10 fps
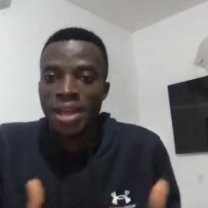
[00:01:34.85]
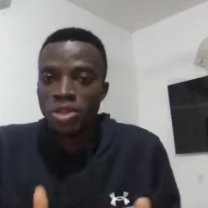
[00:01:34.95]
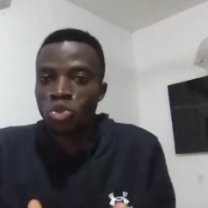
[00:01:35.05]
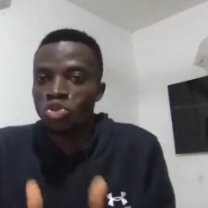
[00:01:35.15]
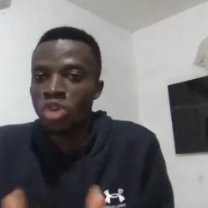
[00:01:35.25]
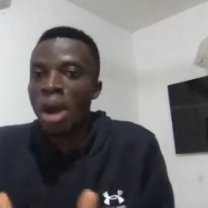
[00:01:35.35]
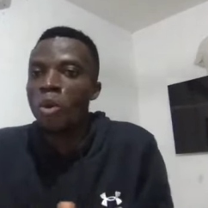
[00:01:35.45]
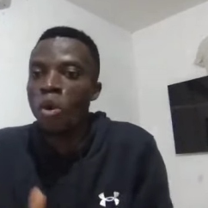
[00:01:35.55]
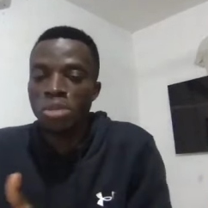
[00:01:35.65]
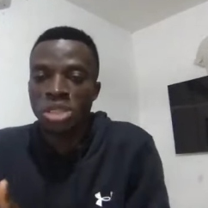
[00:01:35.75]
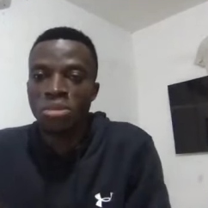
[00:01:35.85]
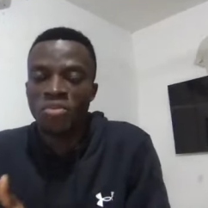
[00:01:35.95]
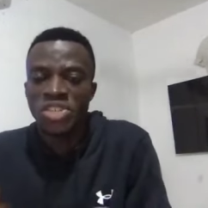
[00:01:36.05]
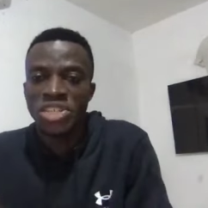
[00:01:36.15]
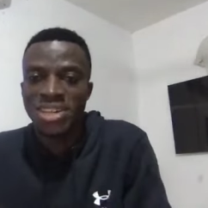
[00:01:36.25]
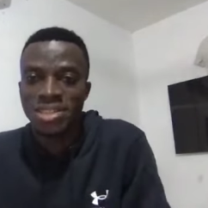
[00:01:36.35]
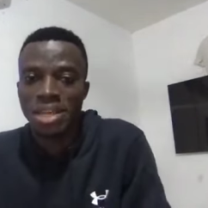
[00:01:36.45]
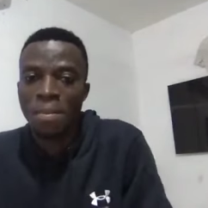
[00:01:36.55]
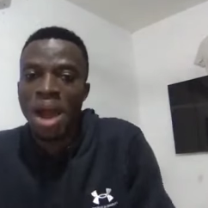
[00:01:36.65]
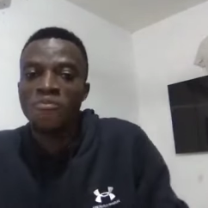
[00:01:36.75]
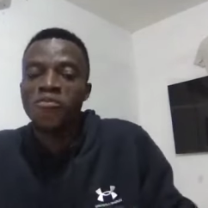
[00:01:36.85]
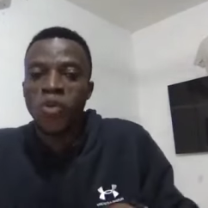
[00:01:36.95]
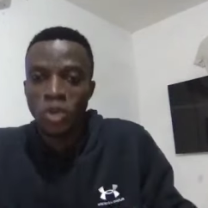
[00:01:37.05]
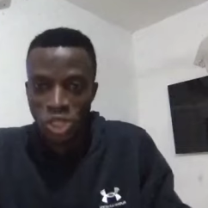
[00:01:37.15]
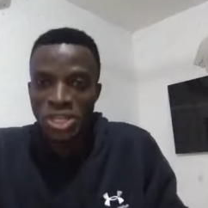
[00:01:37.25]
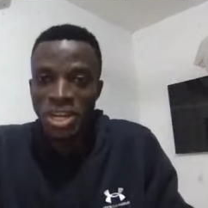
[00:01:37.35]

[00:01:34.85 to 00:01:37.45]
to drum home some of these concerns, but unfortunately,